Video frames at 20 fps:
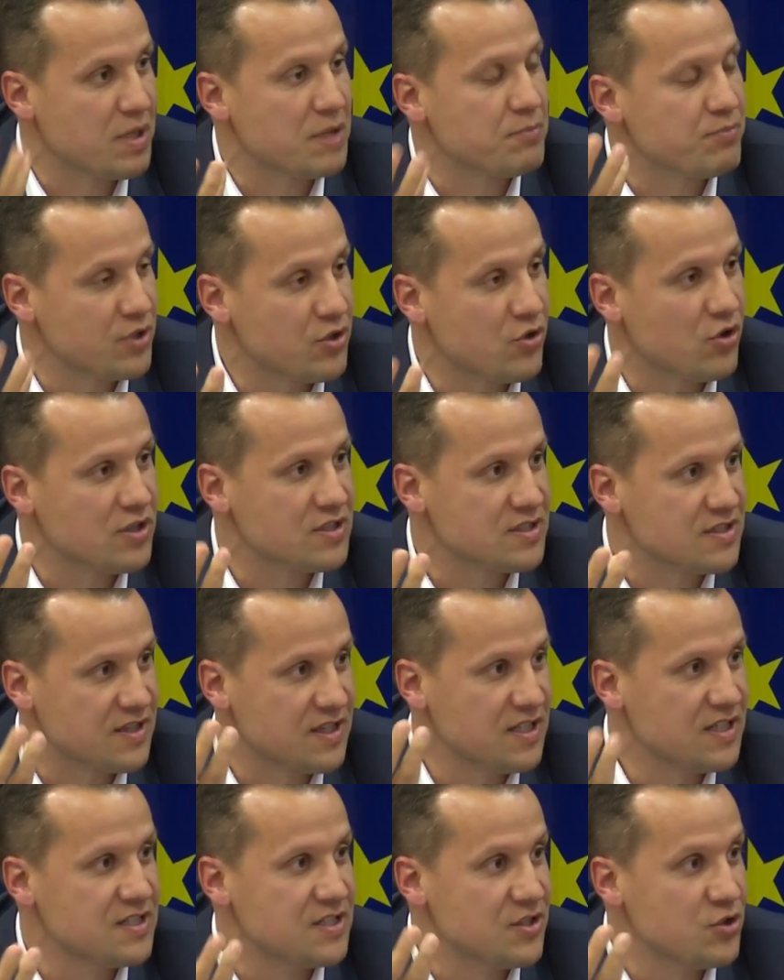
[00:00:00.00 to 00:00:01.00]
but because
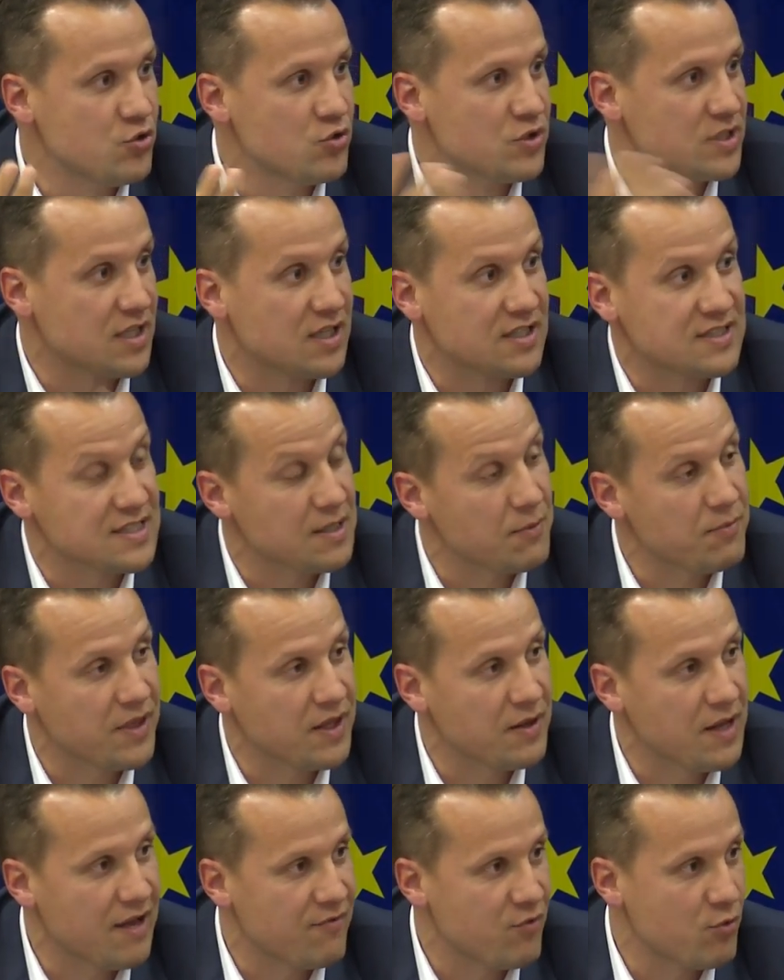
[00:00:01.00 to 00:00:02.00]
these news are
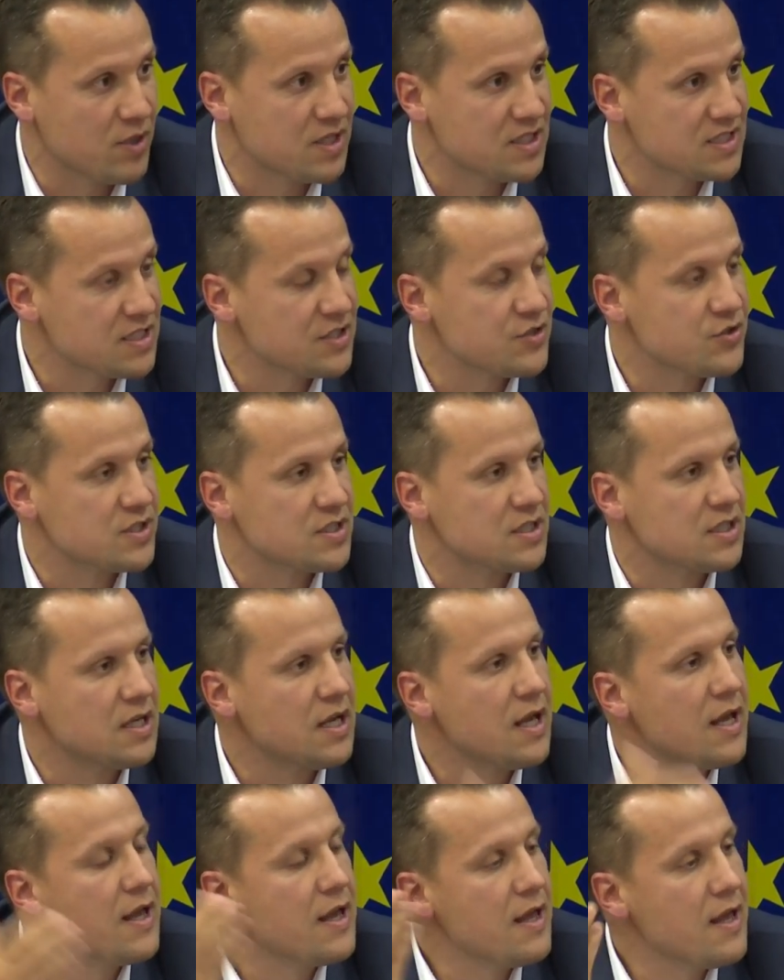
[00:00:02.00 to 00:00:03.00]
something everyone is interested in.